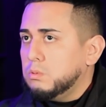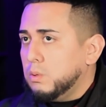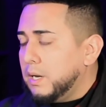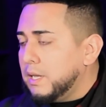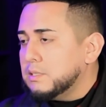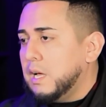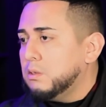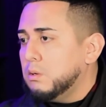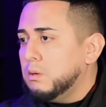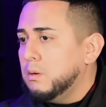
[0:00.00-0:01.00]
3 days
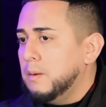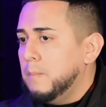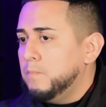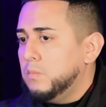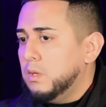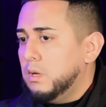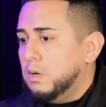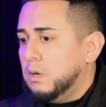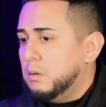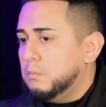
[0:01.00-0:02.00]
after
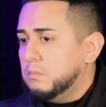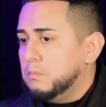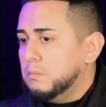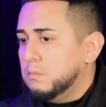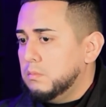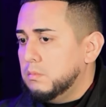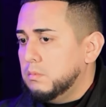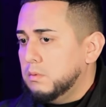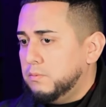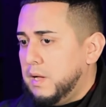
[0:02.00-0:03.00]

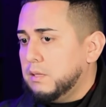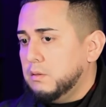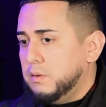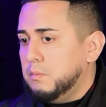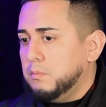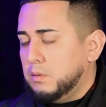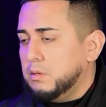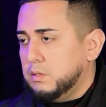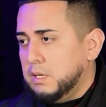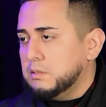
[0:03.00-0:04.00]
the fact of him
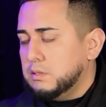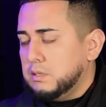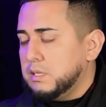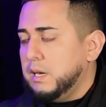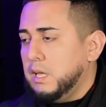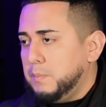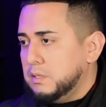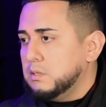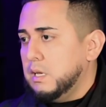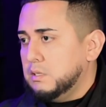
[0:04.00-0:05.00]
again standing up
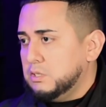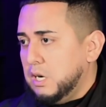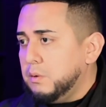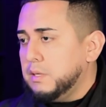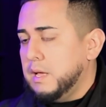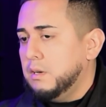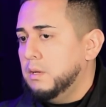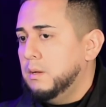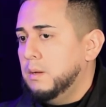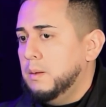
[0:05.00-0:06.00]
and sharing that,
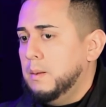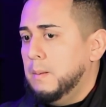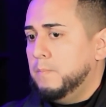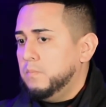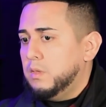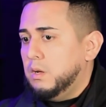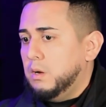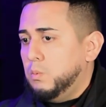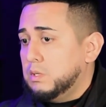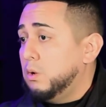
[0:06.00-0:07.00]

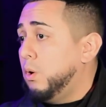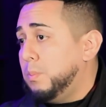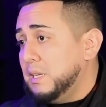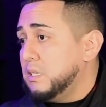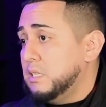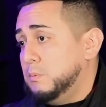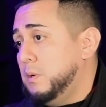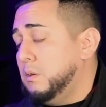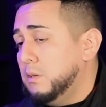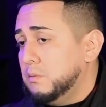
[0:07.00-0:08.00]
what the Lord placed in his
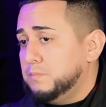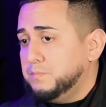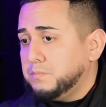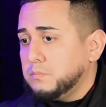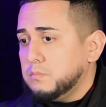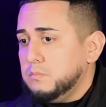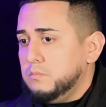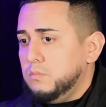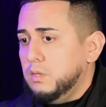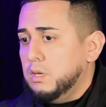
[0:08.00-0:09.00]
spirit,
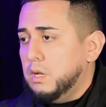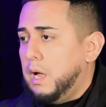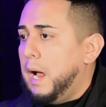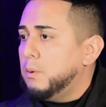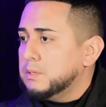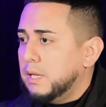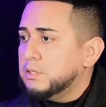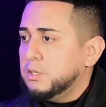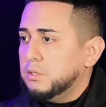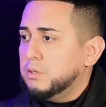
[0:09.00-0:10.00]
I was out of
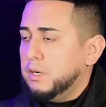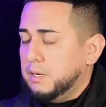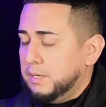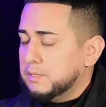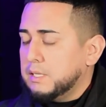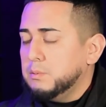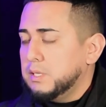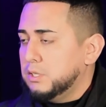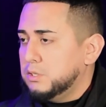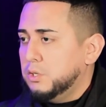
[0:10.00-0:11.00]
surgery. Yes, I was
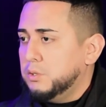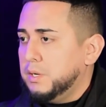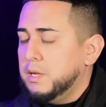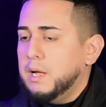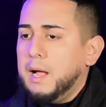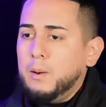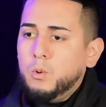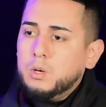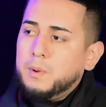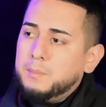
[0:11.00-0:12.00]
out of surgery. I
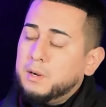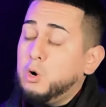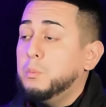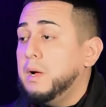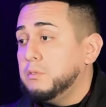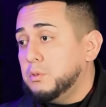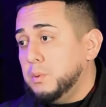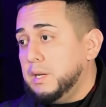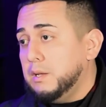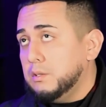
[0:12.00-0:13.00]
woke up out of my coma after
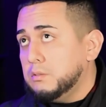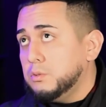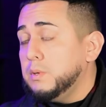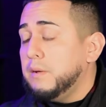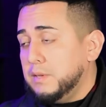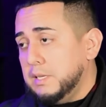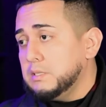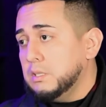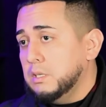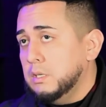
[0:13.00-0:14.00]
2.5 days,